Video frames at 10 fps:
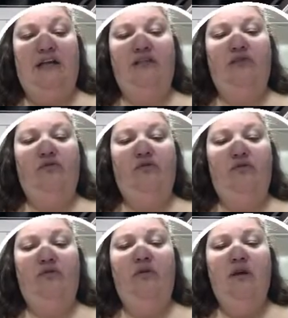you
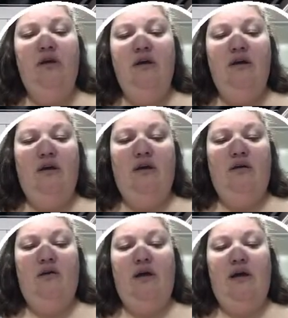too
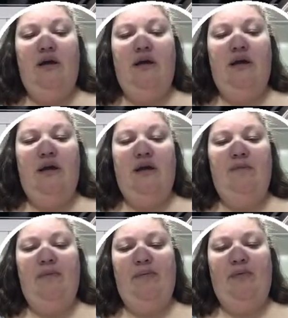could
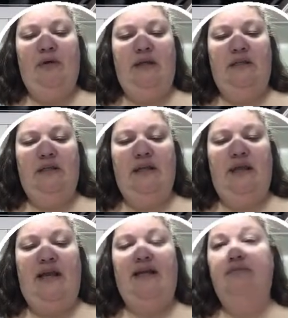be put into the
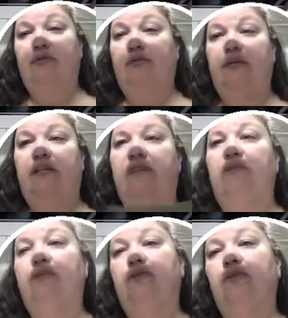lineup to receive
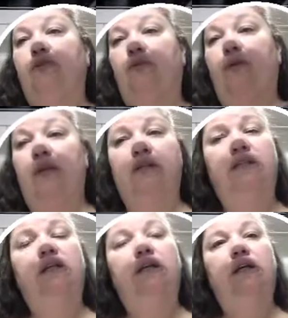hostess rewards.